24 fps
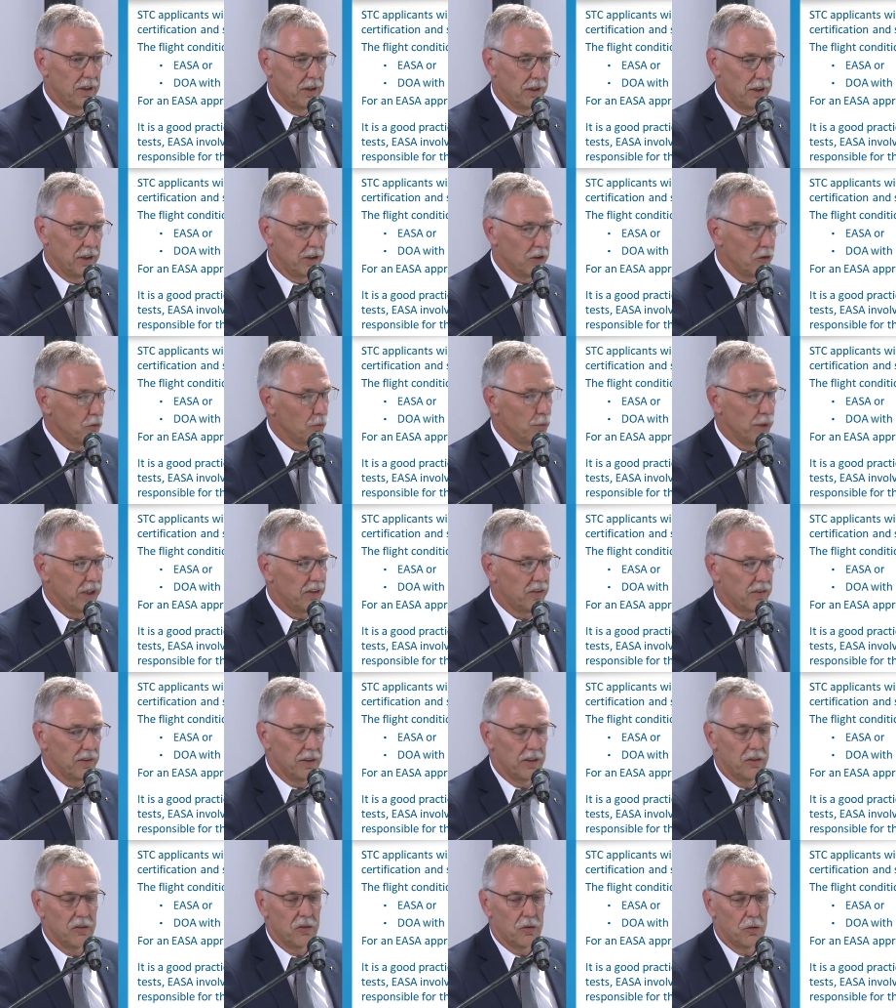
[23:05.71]
It doesn't make
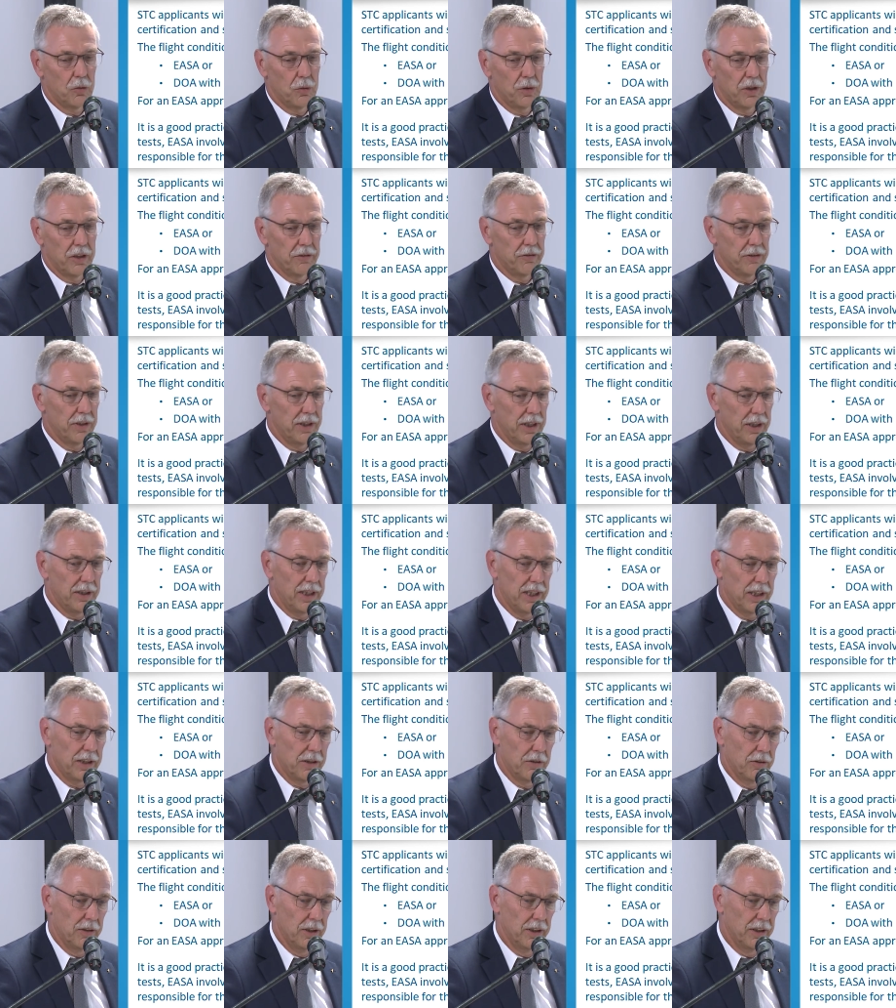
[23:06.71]
sense to have
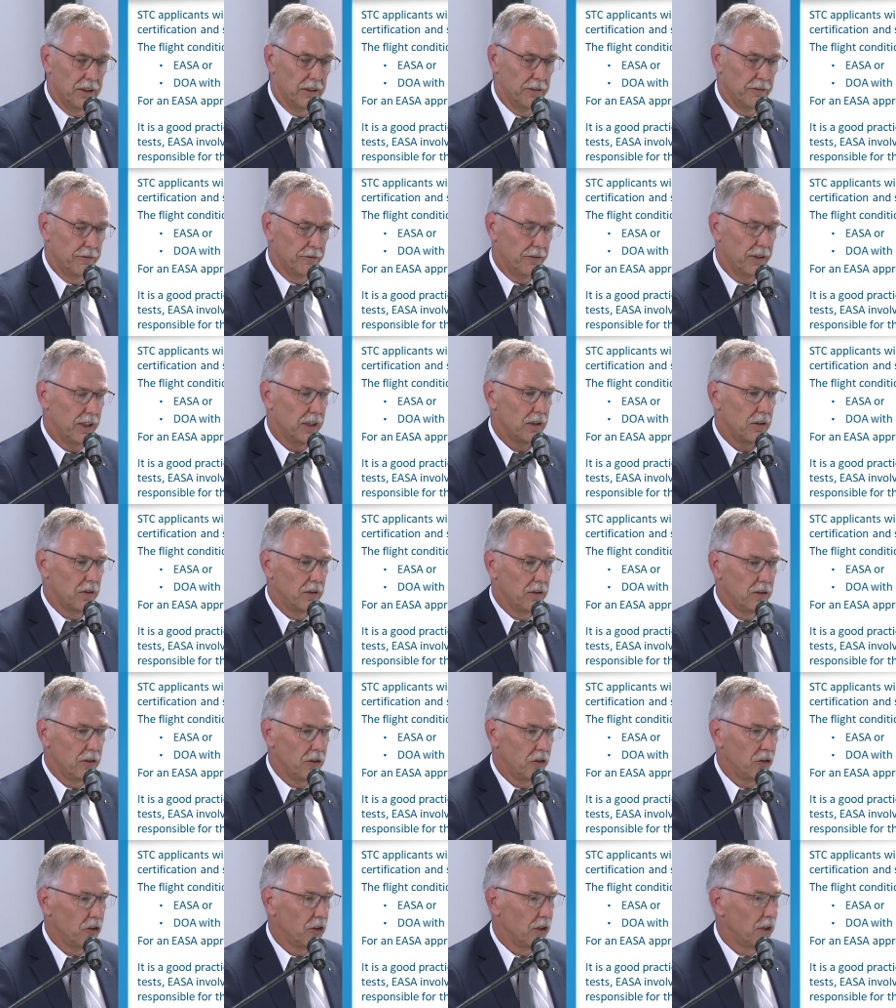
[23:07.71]
a flight
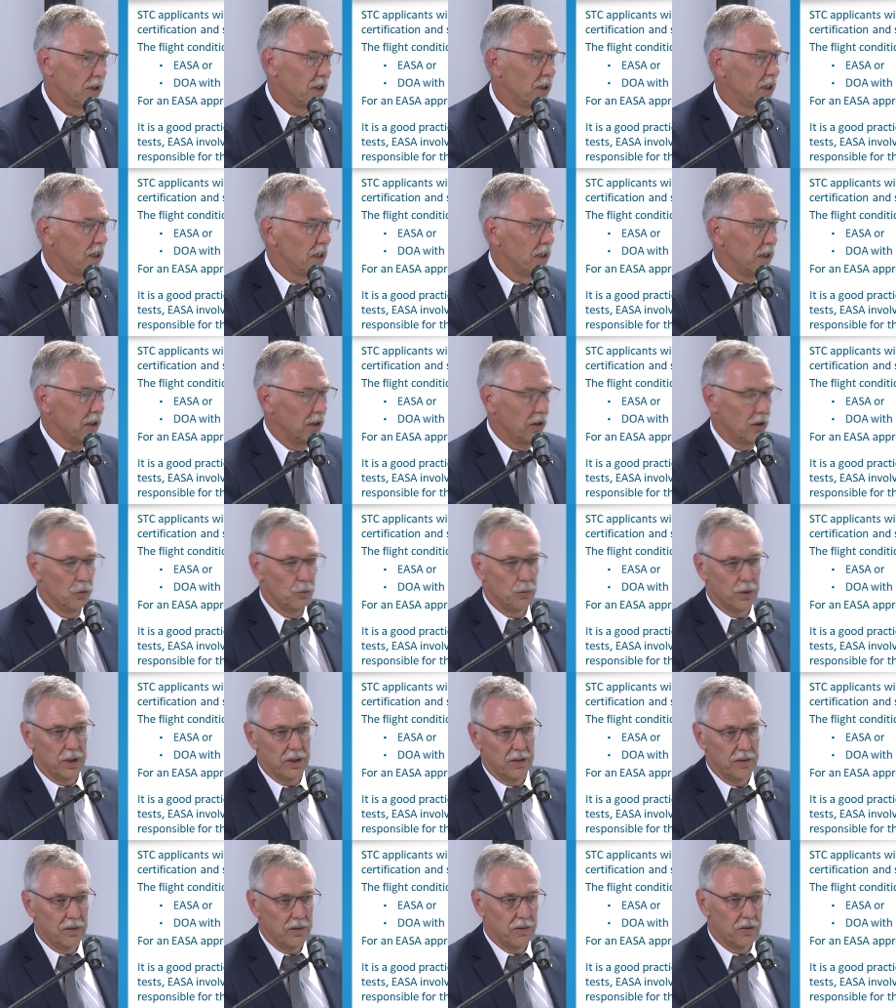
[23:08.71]
condition on
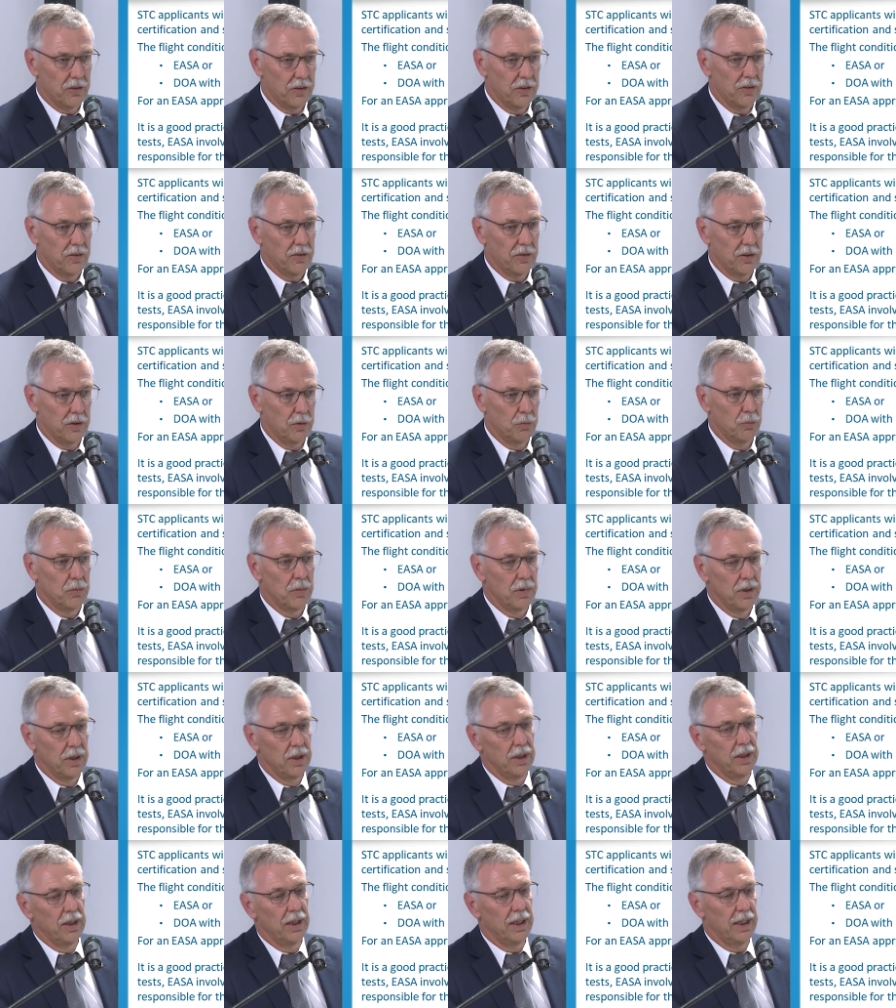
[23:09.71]
one system
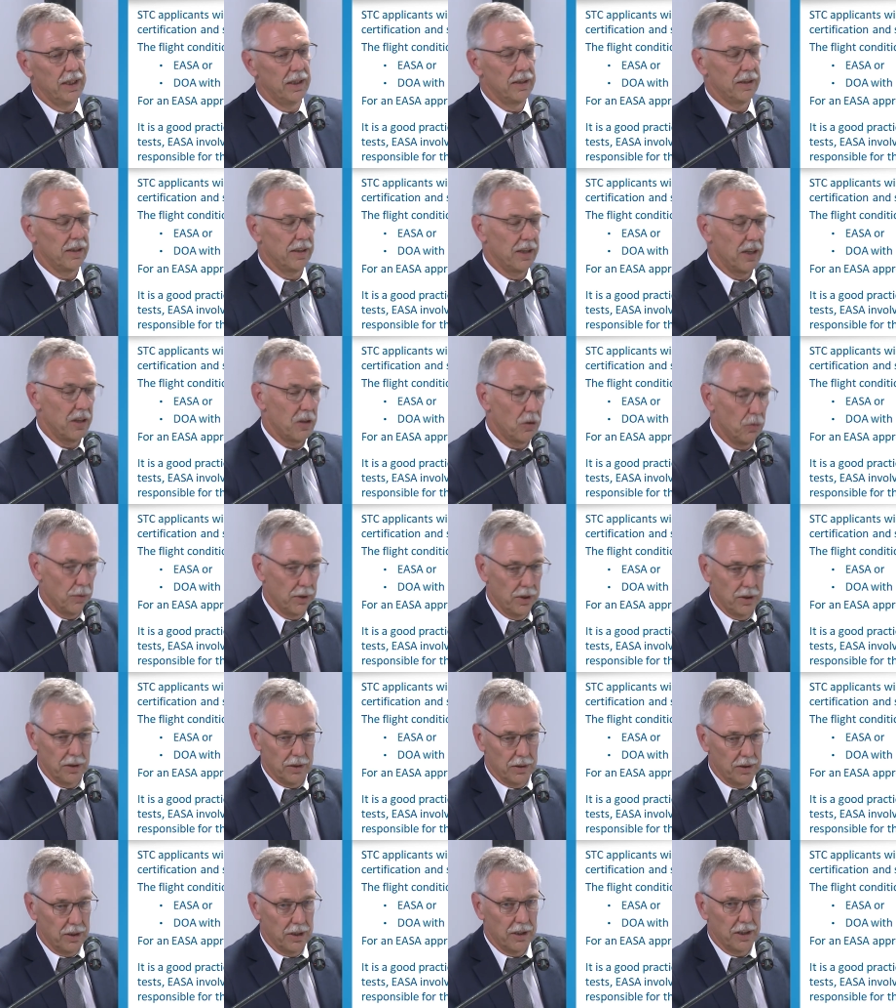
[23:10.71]
and another
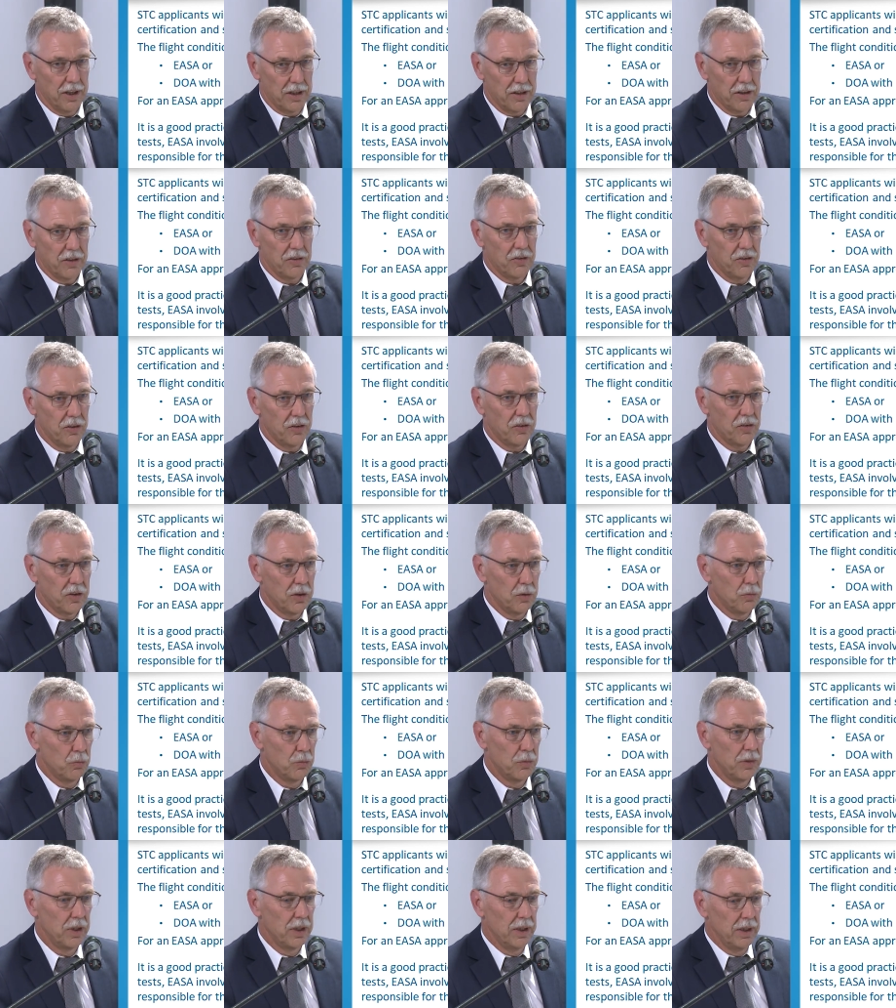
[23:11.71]
one on another
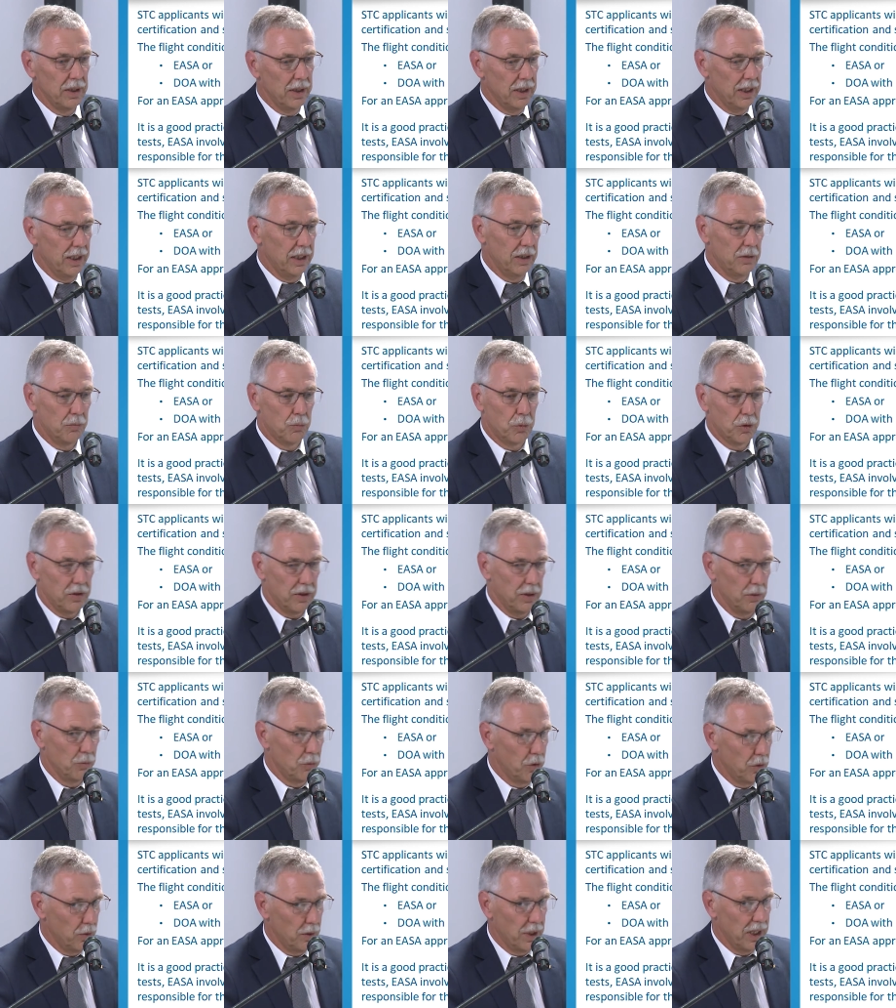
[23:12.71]
system and put
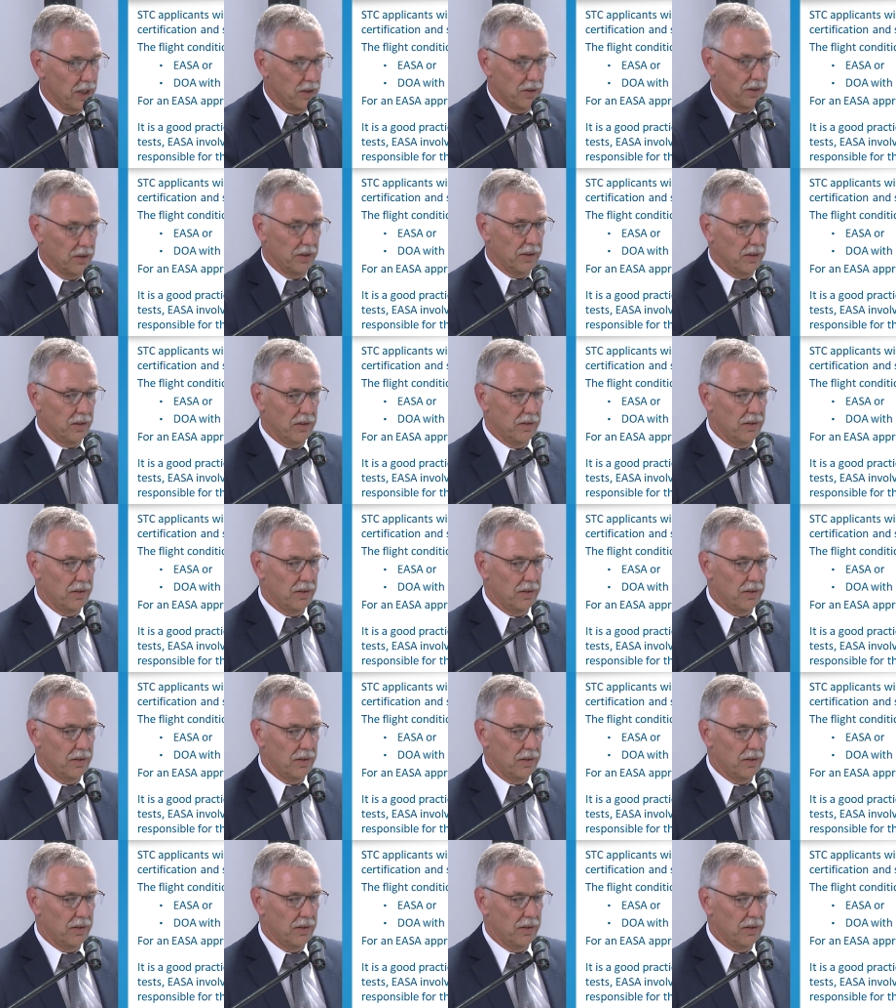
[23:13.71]
them together.